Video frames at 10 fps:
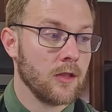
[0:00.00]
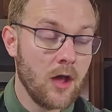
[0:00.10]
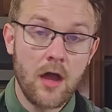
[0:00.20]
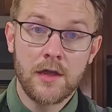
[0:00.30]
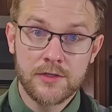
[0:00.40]

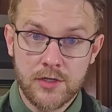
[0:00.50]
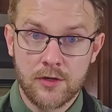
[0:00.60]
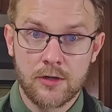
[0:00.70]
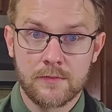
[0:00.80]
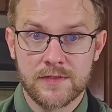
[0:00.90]

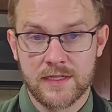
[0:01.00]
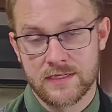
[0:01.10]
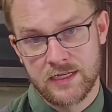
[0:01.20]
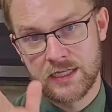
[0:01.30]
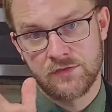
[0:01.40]
Long-term
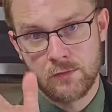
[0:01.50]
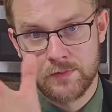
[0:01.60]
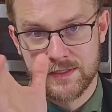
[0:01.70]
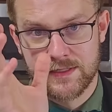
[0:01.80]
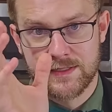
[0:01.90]
successful
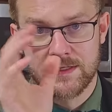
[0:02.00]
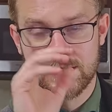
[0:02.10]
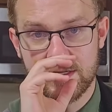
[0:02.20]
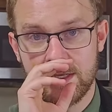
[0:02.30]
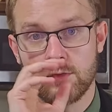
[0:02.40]

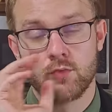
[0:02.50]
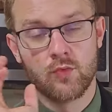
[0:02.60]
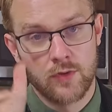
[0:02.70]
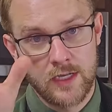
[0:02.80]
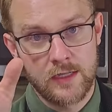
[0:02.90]
businesses get
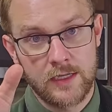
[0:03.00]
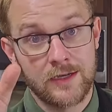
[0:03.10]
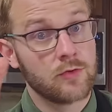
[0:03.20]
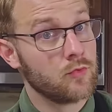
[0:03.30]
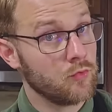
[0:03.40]

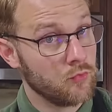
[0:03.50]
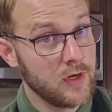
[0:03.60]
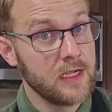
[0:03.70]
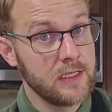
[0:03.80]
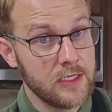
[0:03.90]
really,
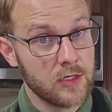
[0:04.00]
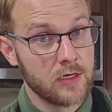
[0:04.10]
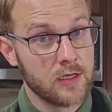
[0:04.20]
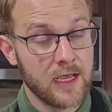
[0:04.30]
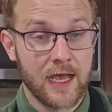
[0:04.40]
really
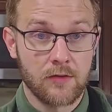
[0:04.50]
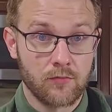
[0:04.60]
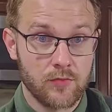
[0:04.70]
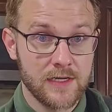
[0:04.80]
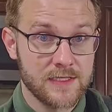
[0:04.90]
good at
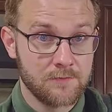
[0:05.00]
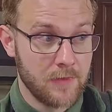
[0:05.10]
risk